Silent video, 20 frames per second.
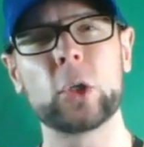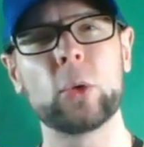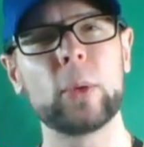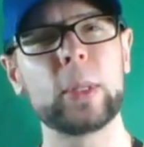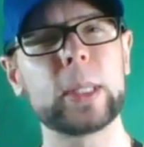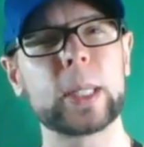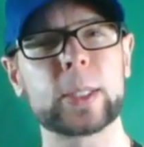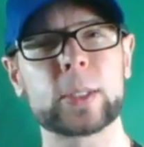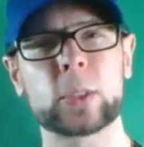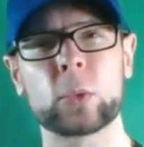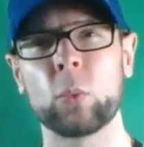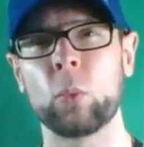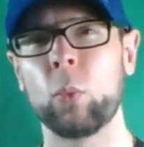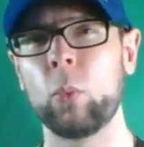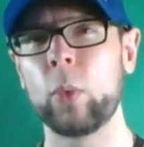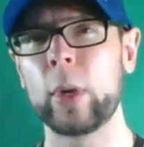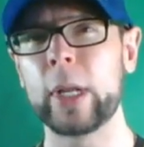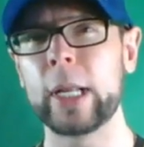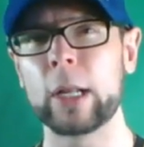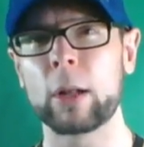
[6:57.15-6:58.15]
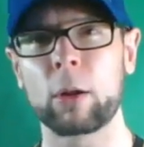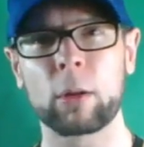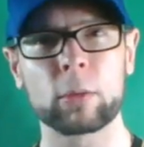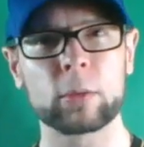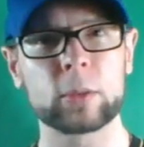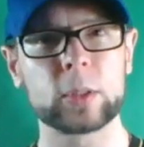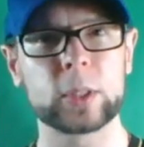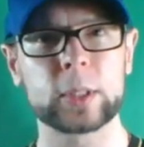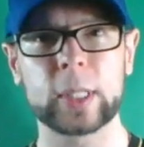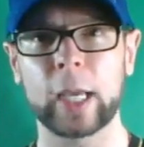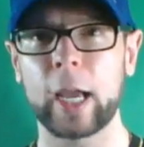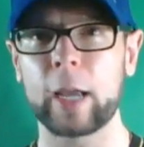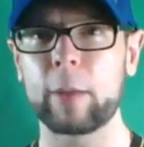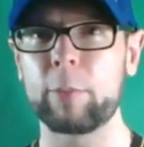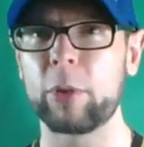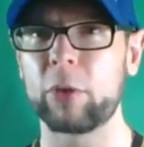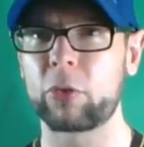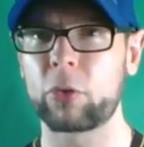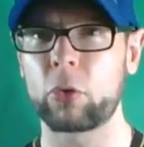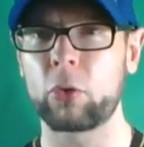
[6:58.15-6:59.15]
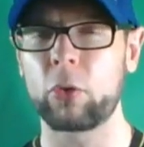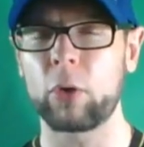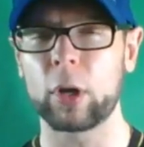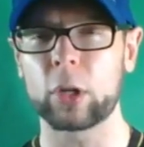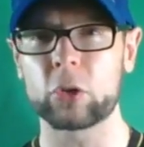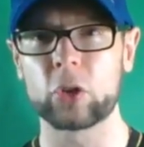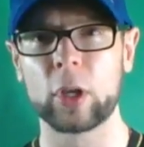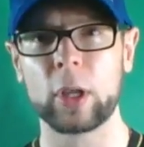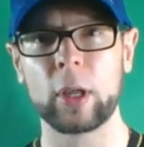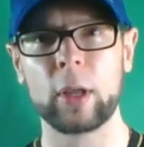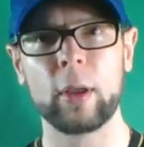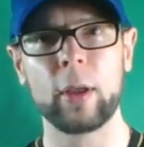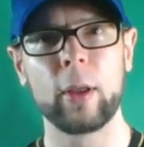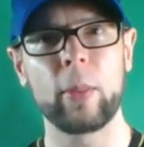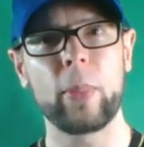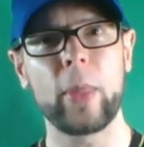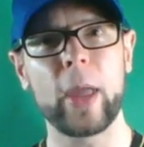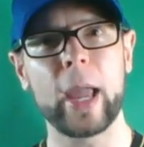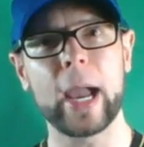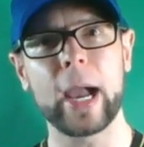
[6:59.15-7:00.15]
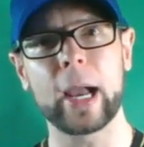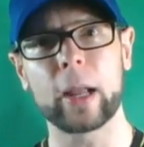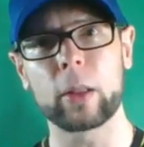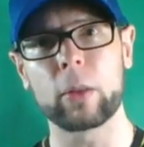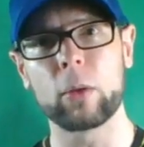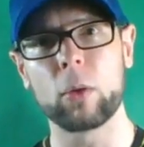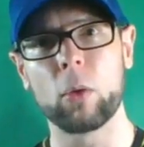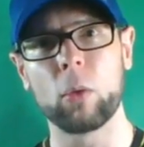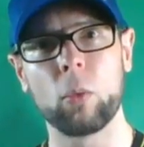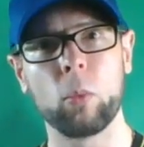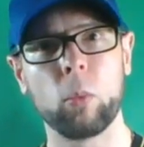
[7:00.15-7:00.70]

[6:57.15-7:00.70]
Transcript: doing this weird type of crunch. They had